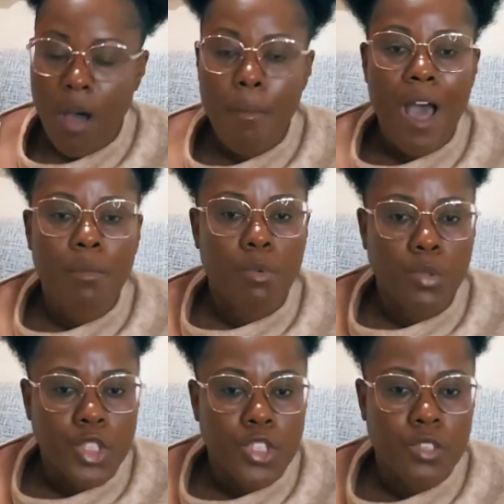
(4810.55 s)
Amba
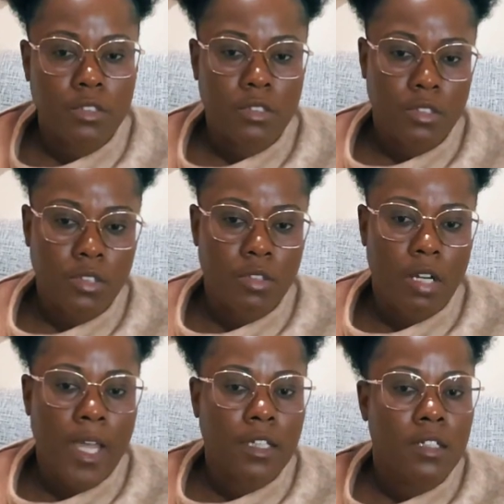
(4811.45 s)
bush, You
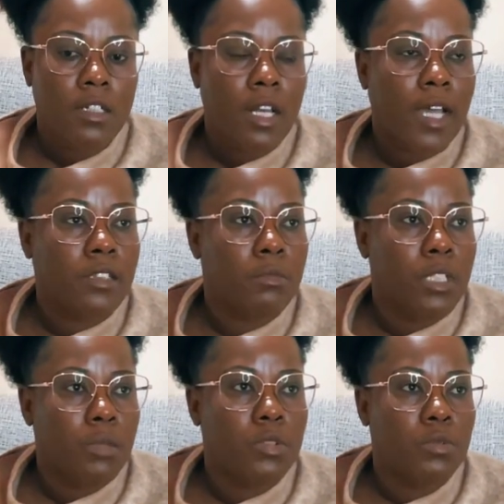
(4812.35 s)
know, like like
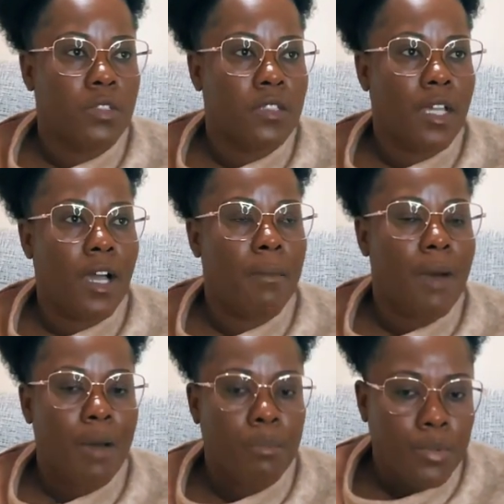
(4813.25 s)
them government would say
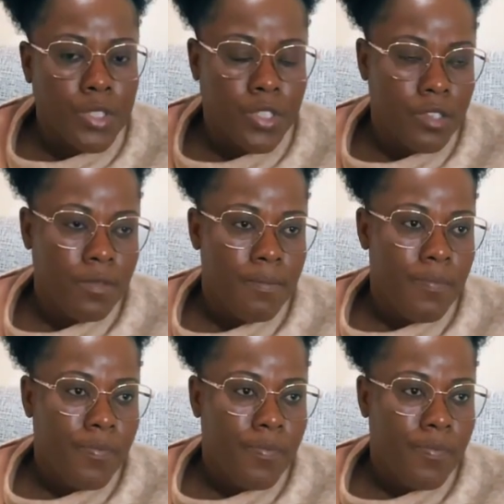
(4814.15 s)
amba bush.